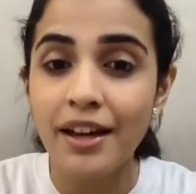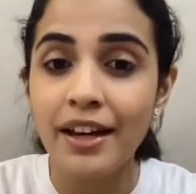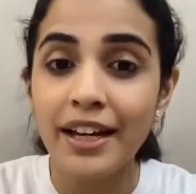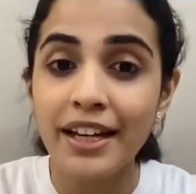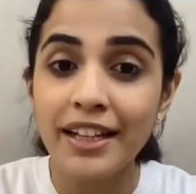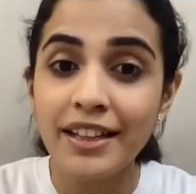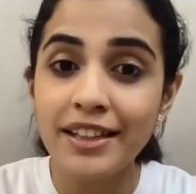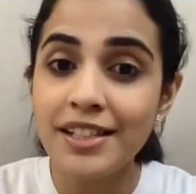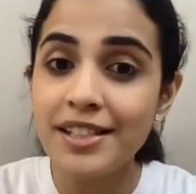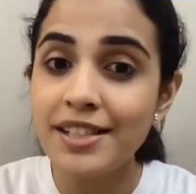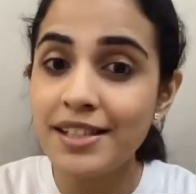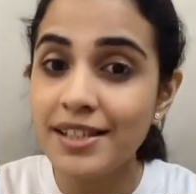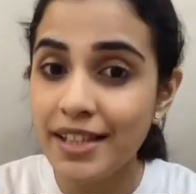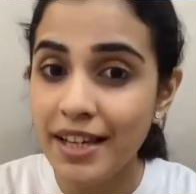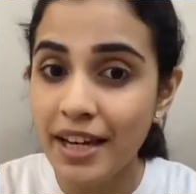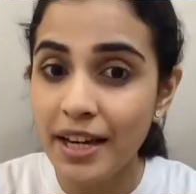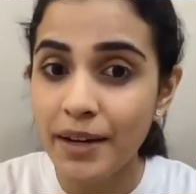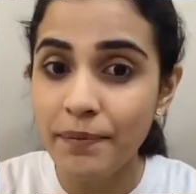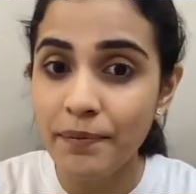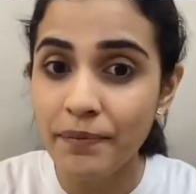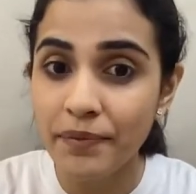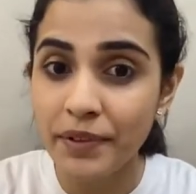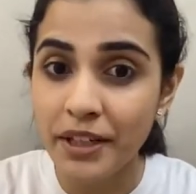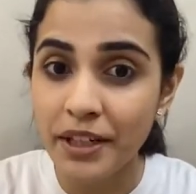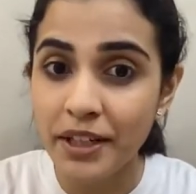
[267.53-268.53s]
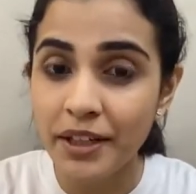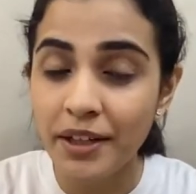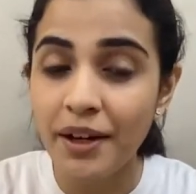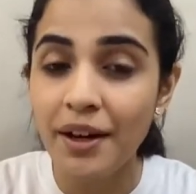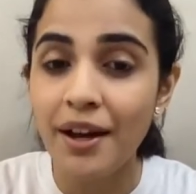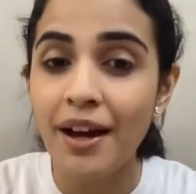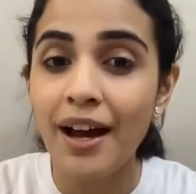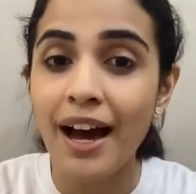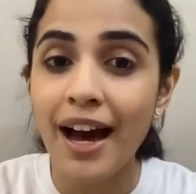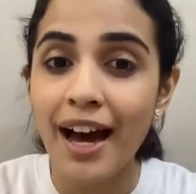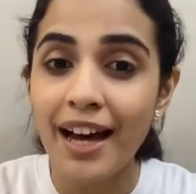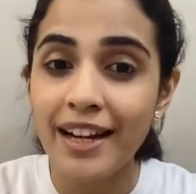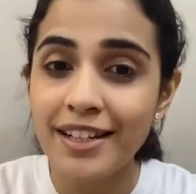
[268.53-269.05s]
in the same week
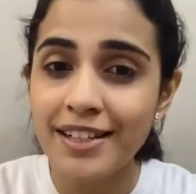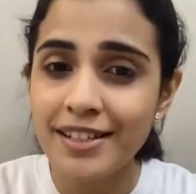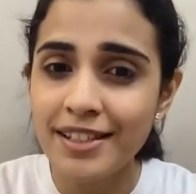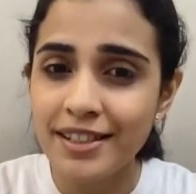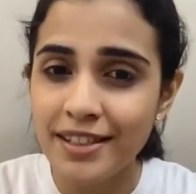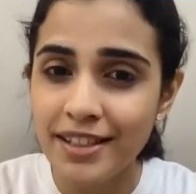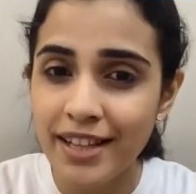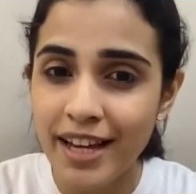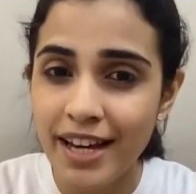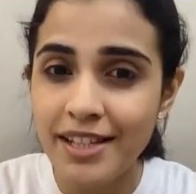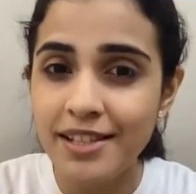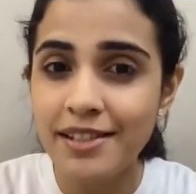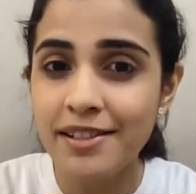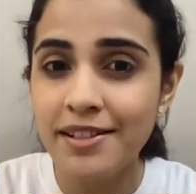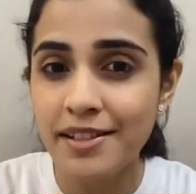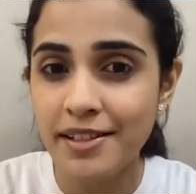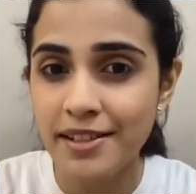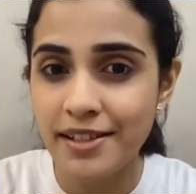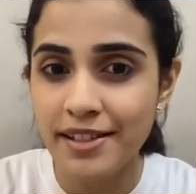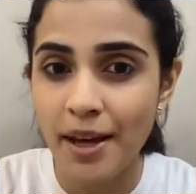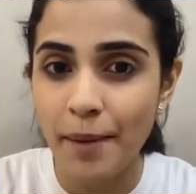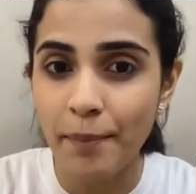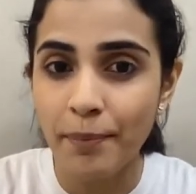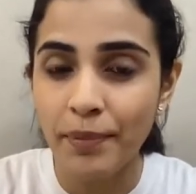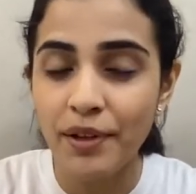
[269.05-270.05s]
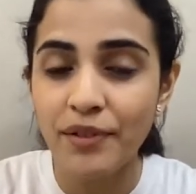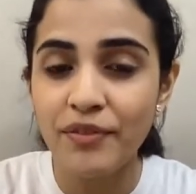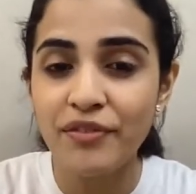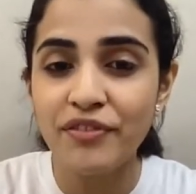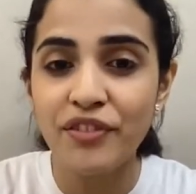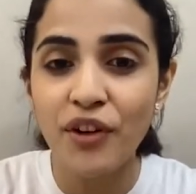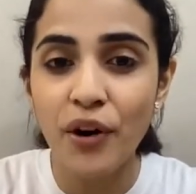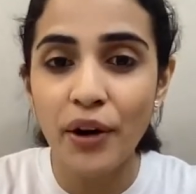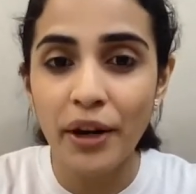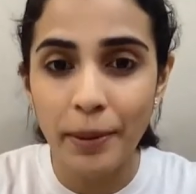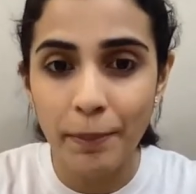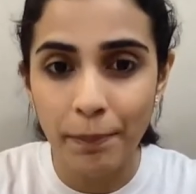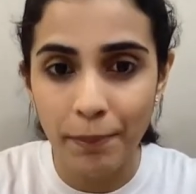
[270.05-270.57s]
and is less receptive
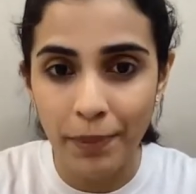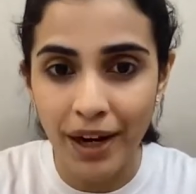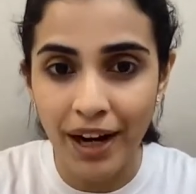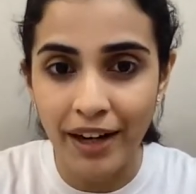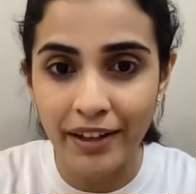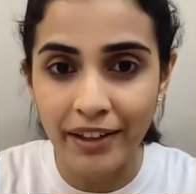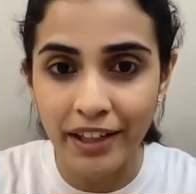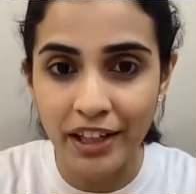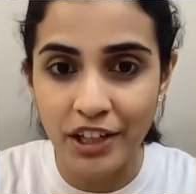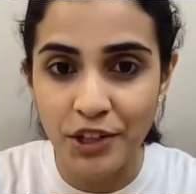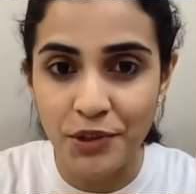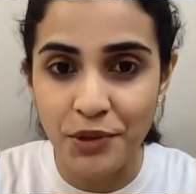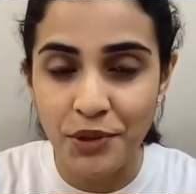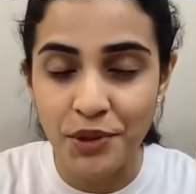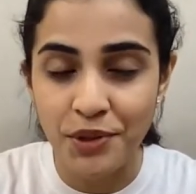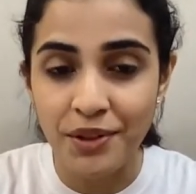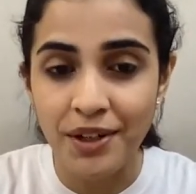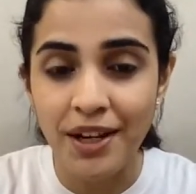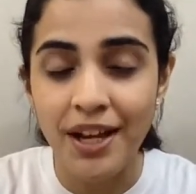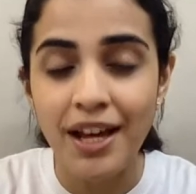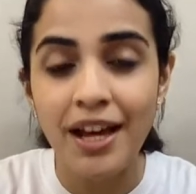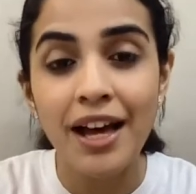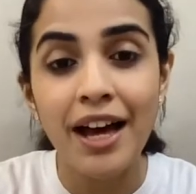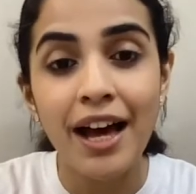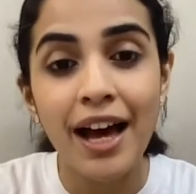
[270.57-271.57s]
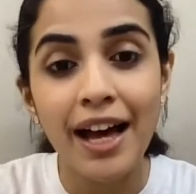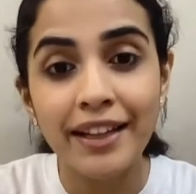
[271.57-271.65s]
for implantation.